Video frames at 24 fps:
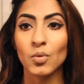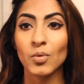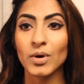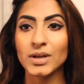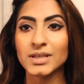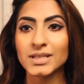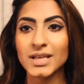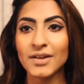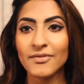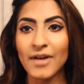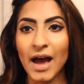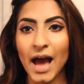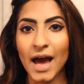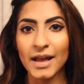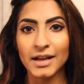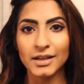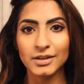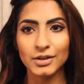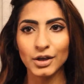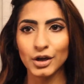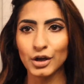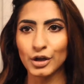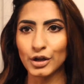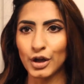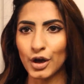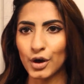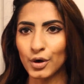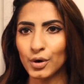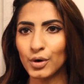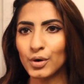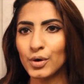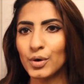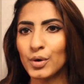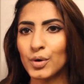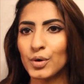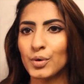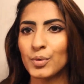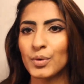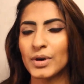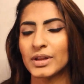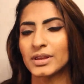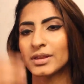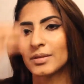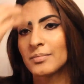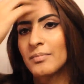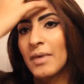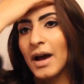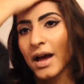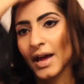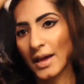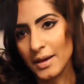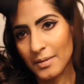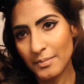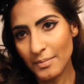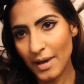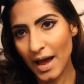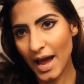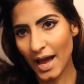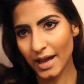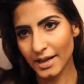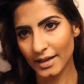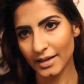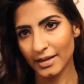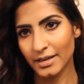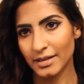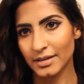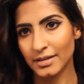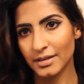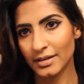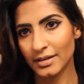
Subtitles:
Once I've added the glow with my MAC